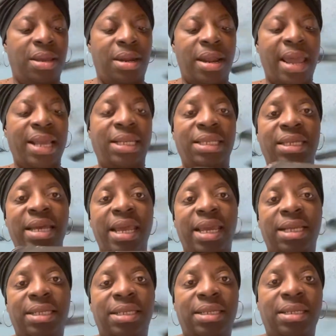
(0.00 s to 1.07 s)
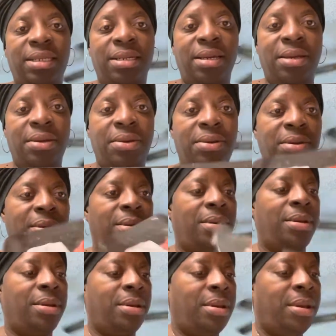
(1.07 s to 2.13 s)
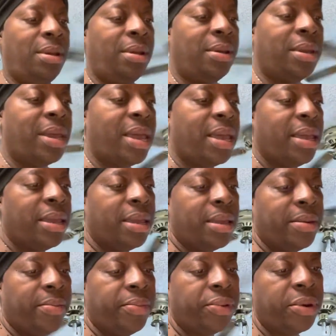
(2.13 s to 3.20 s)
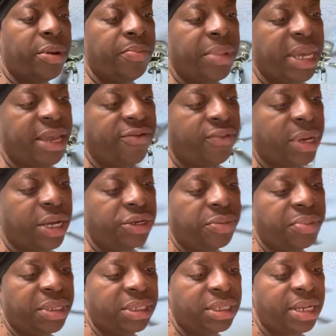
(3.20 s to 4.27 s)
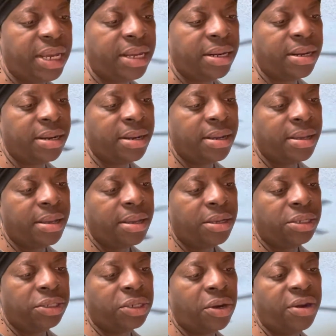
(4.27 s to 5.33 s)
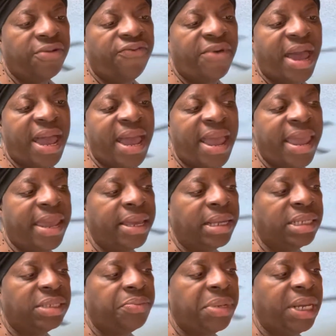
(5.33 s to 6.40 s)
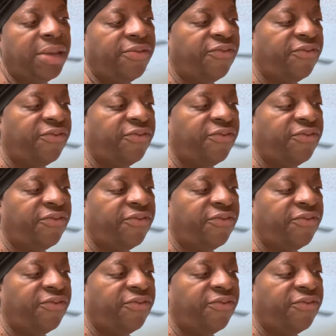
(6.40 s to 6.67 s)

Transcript: Nice steaks. Okay. Red beef, 100% certified Angus beef.